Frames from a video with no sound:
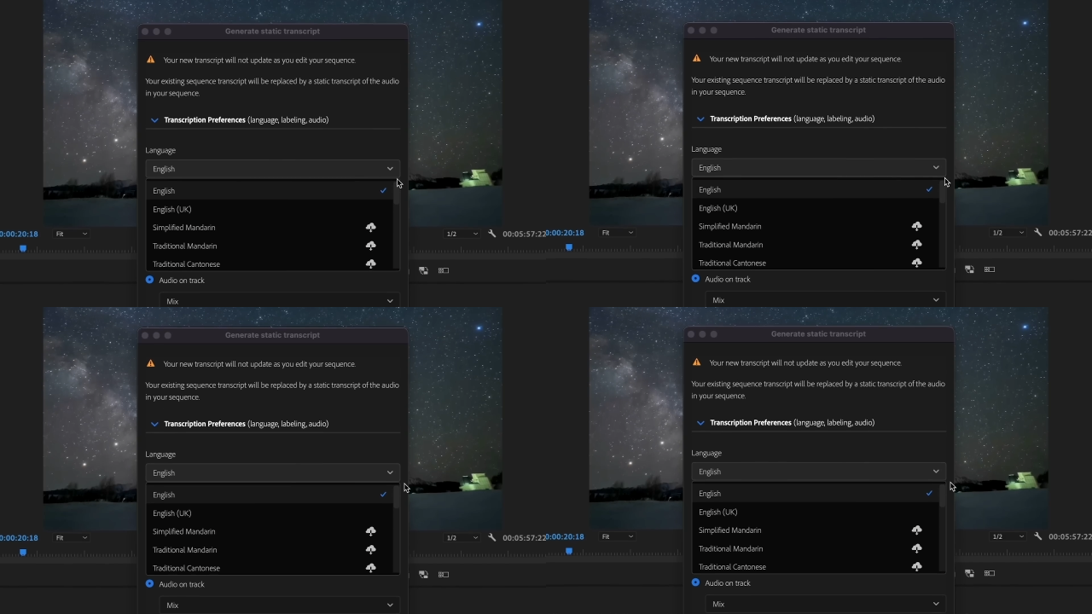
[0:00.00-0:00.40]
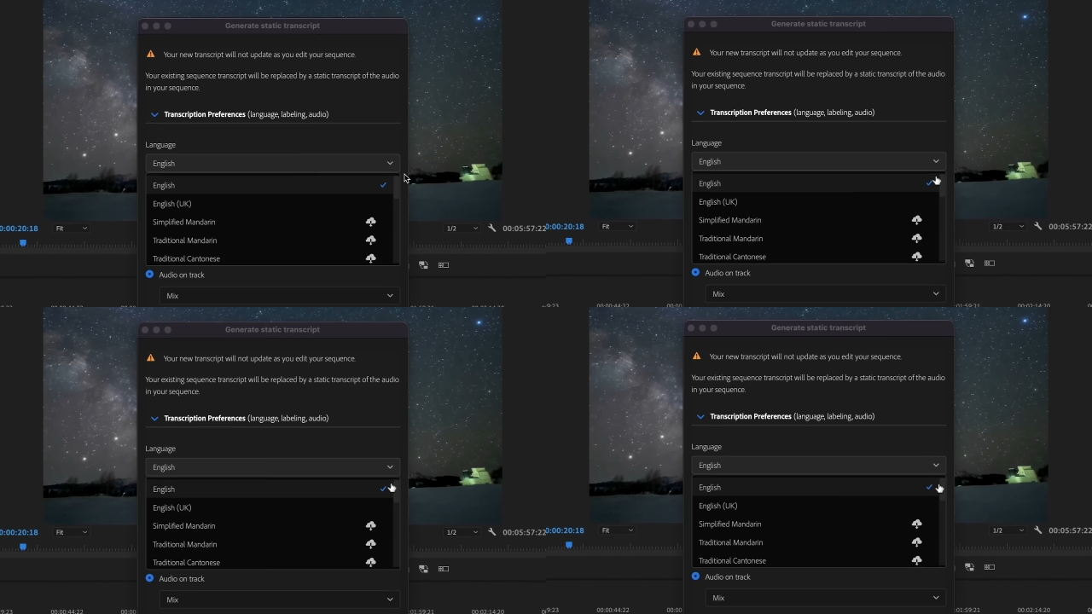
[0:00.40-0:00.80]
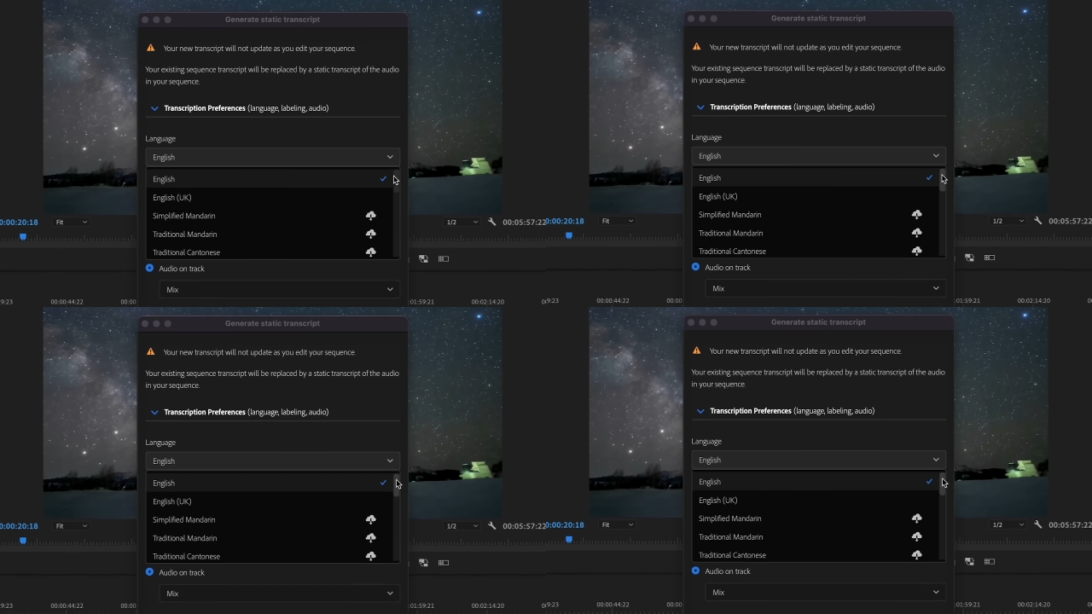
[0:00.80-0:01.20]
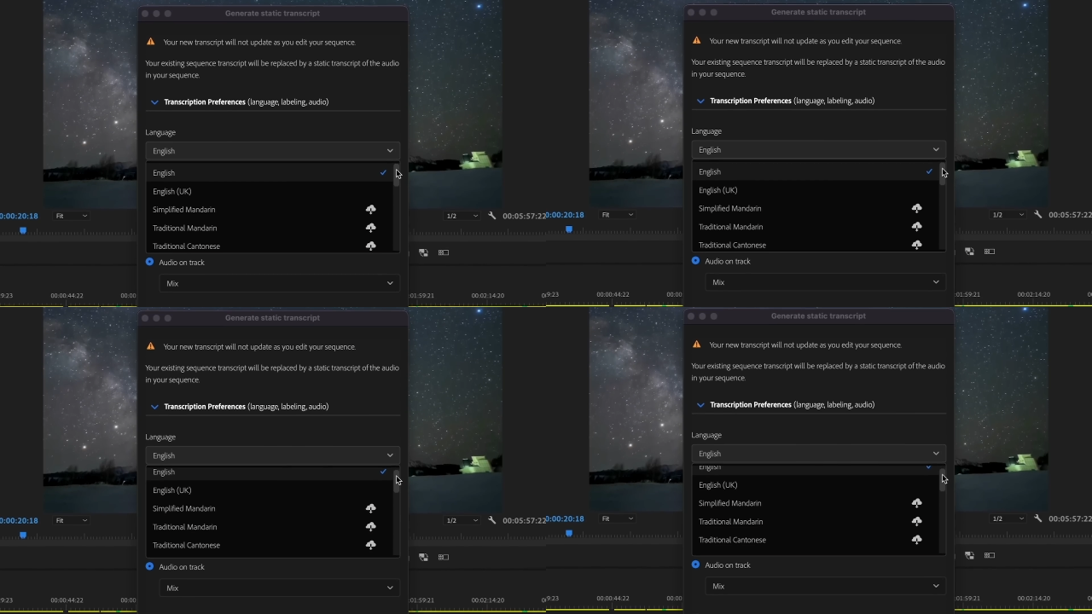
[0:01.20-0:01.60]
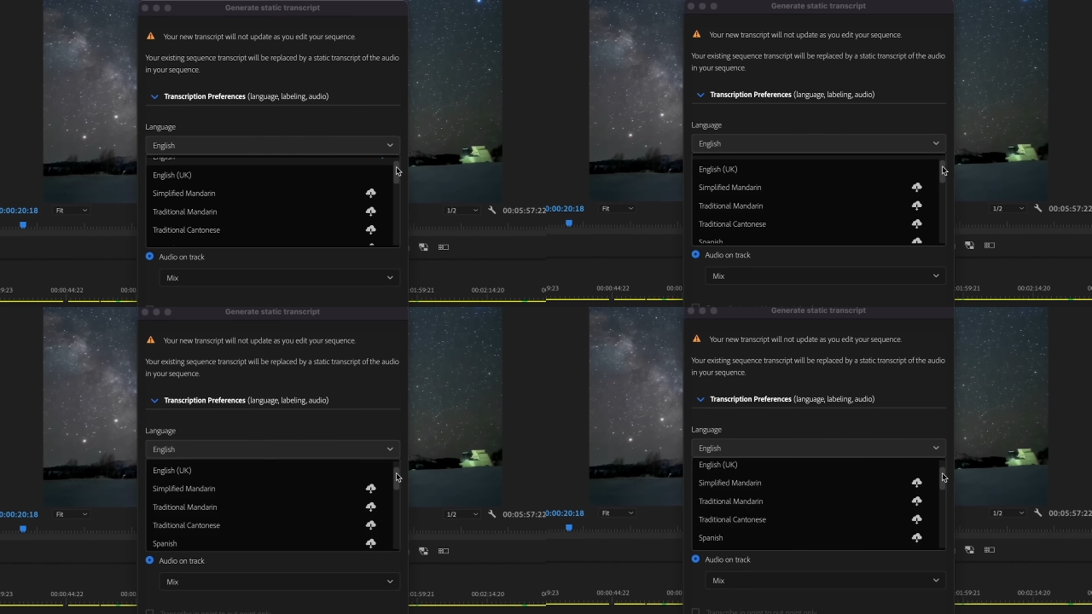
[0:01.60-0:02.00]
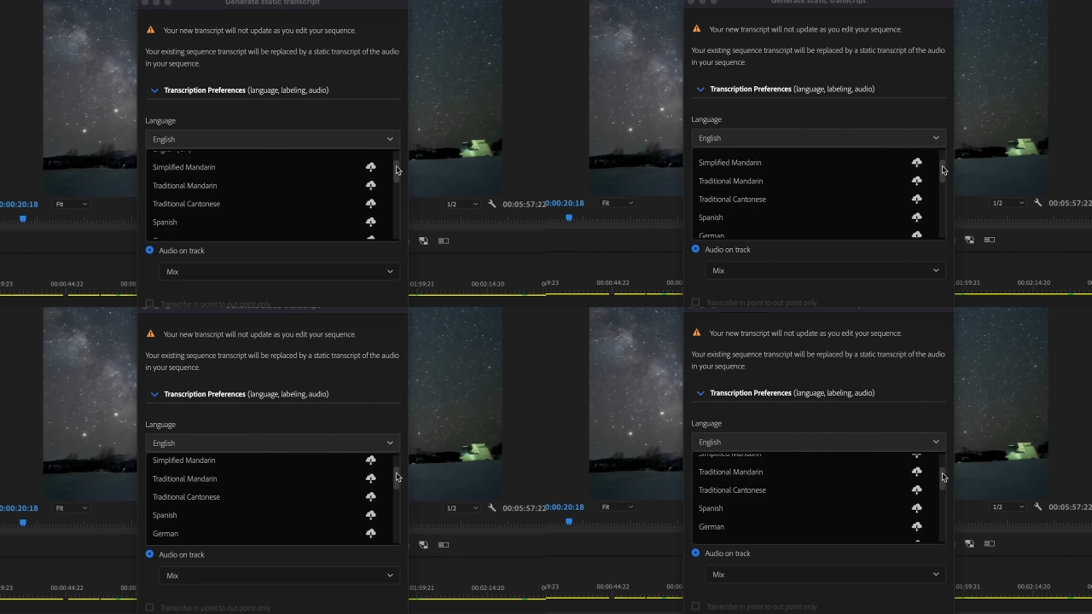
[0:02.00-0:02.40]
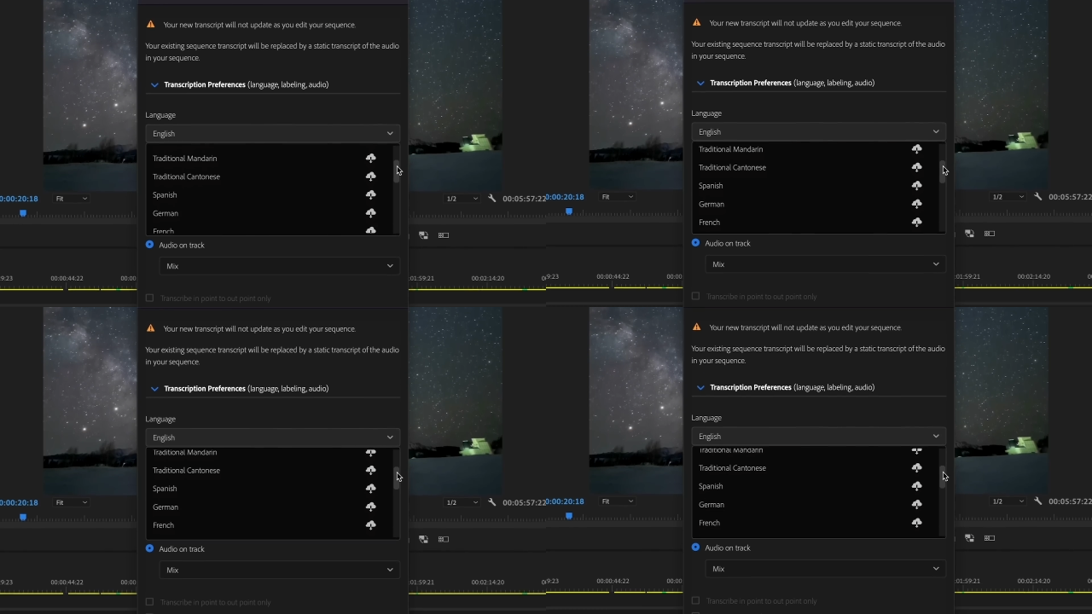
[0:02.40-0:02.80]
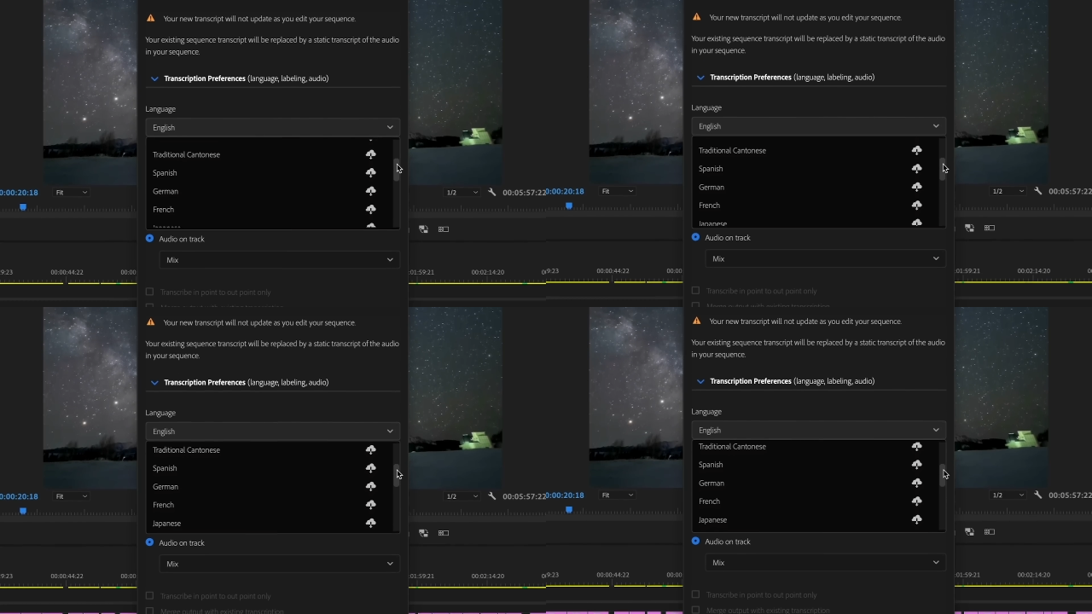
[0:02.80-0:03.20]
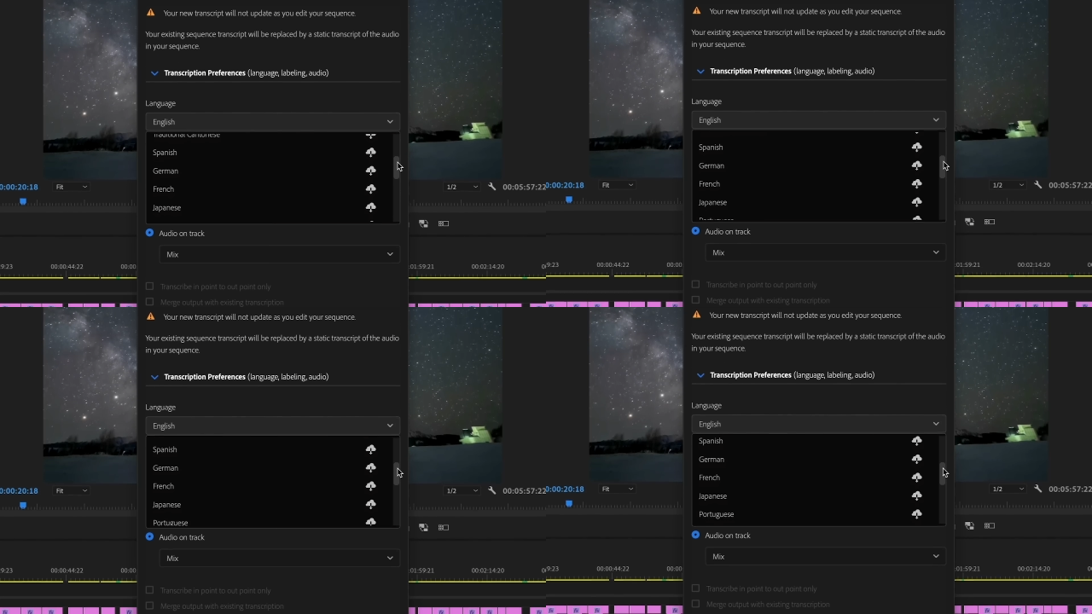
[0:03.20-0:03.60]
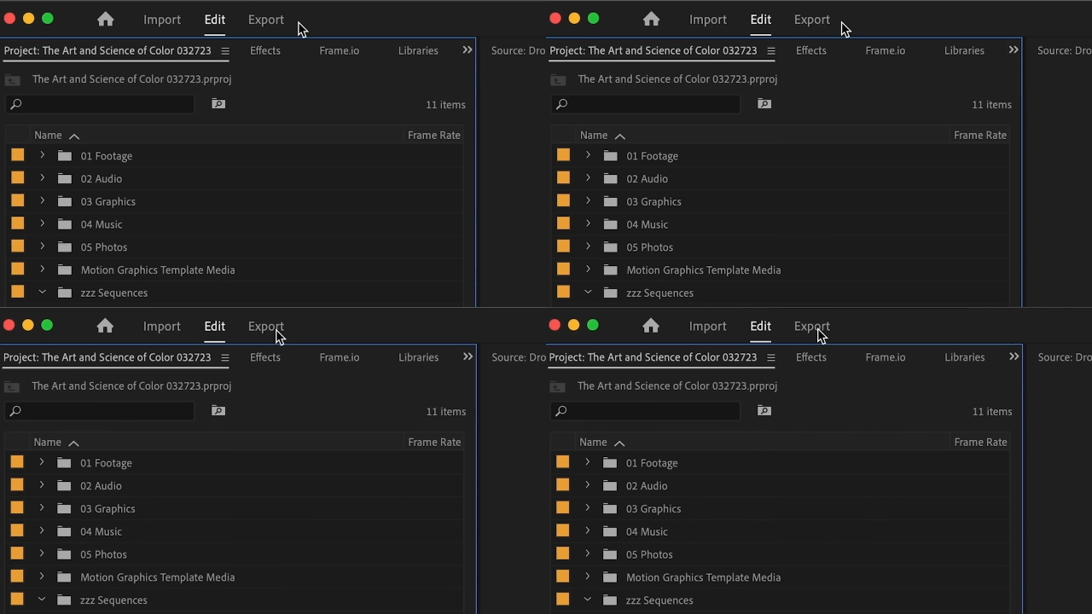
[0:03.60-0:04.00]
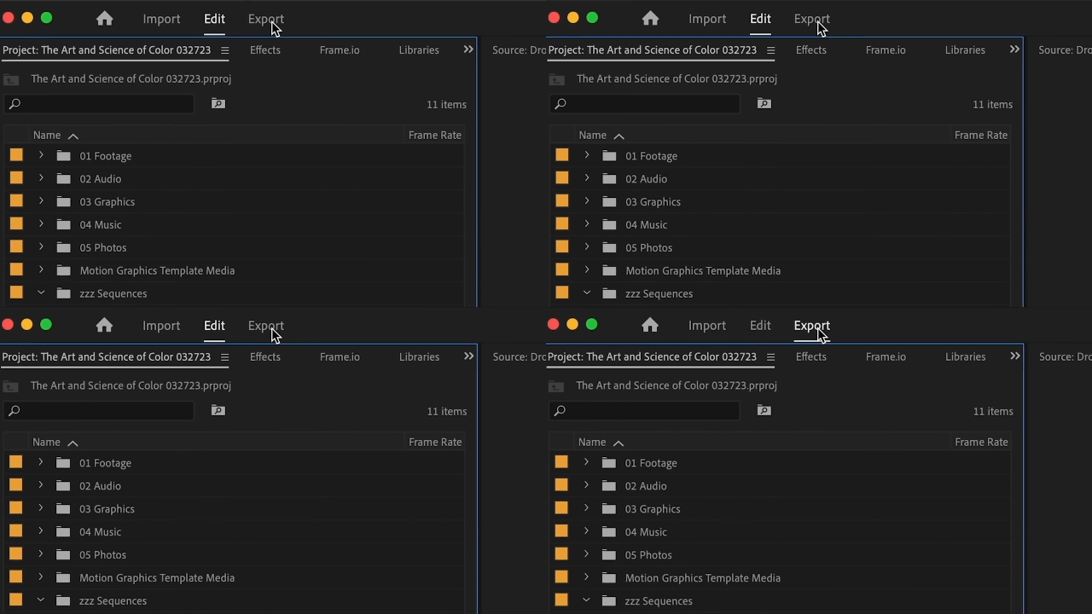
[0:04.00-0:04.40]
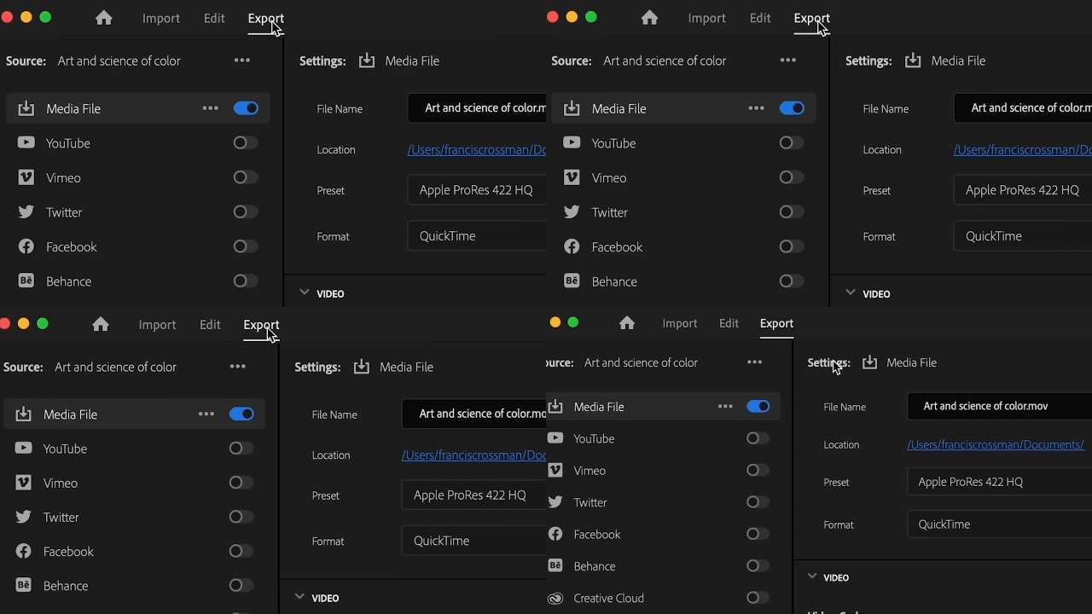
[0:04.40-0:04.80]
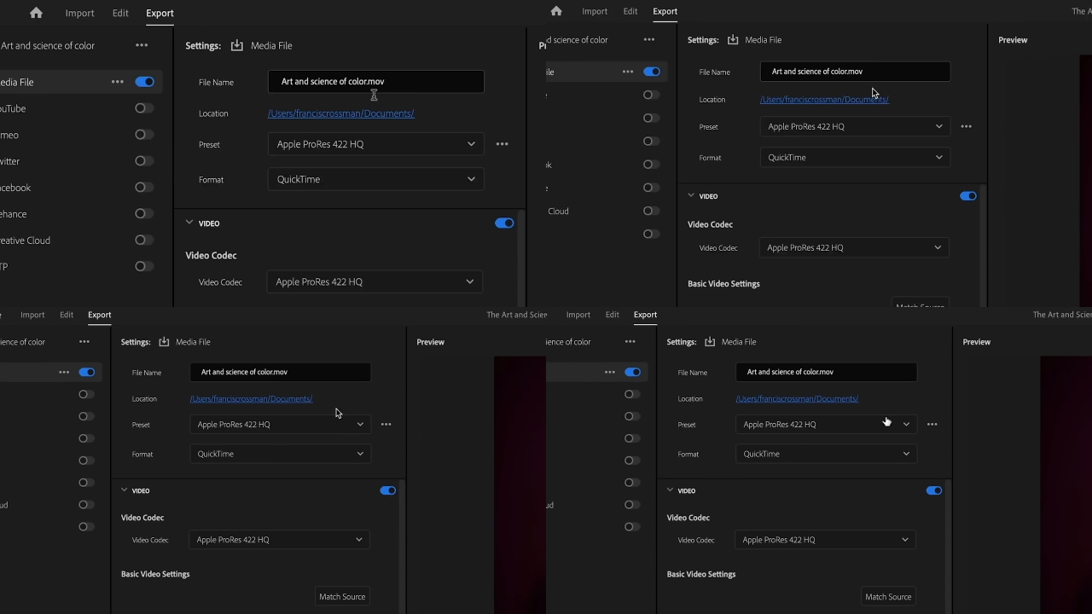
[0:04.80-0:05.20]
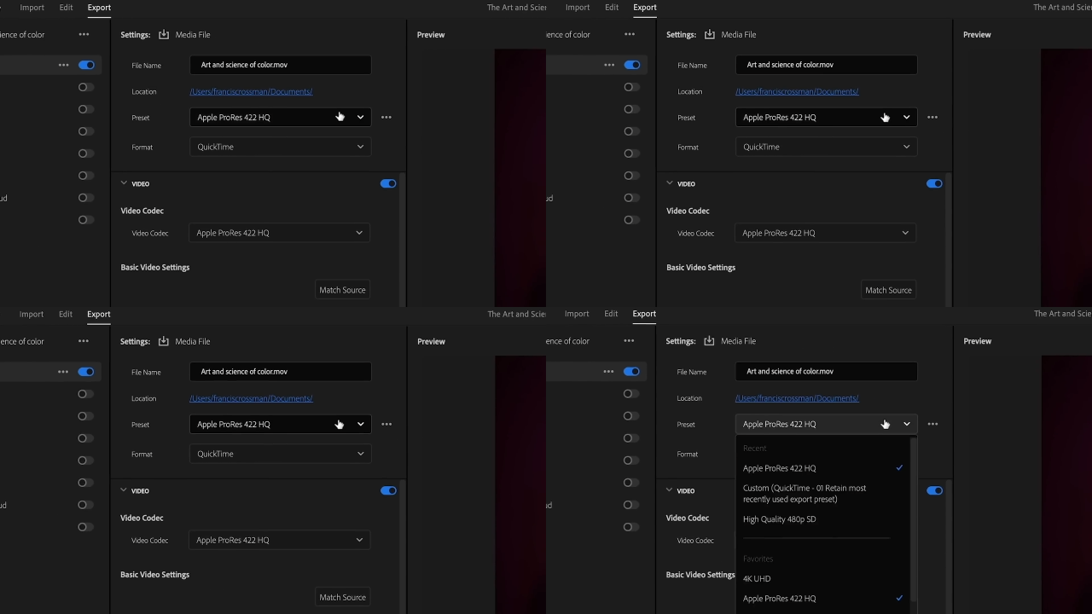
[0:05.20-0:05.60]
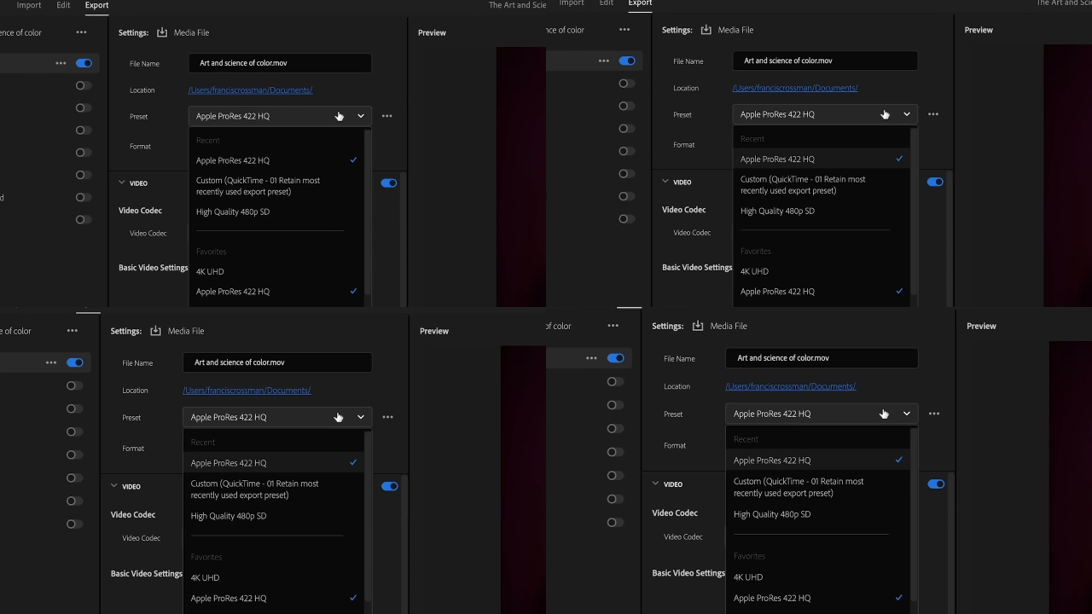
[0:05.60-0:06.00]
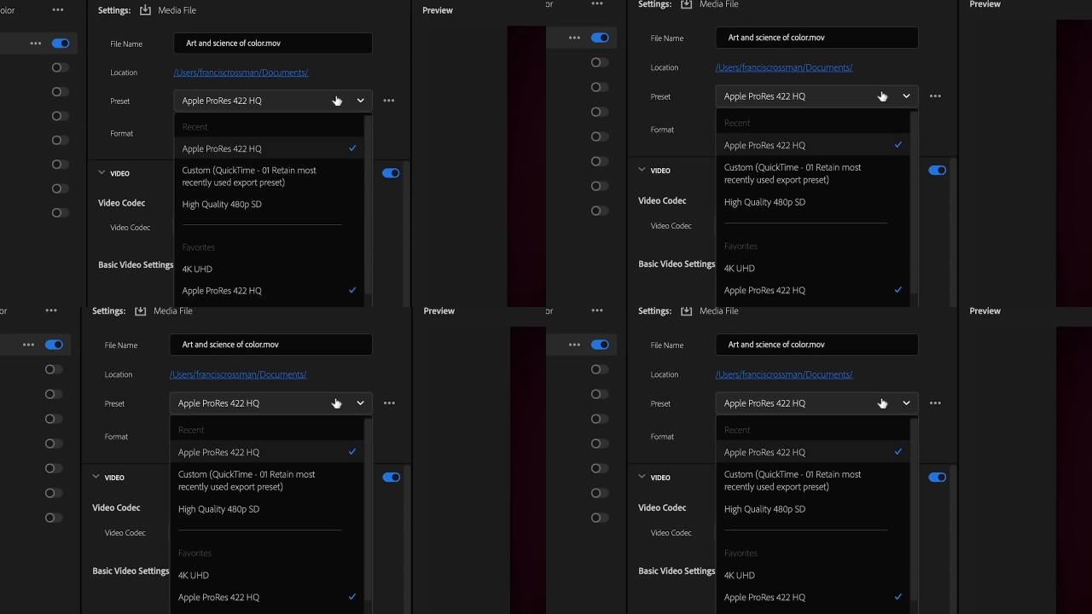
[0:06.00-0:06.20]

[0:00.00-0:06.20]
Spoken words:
No face is visible, so there are no lips to read.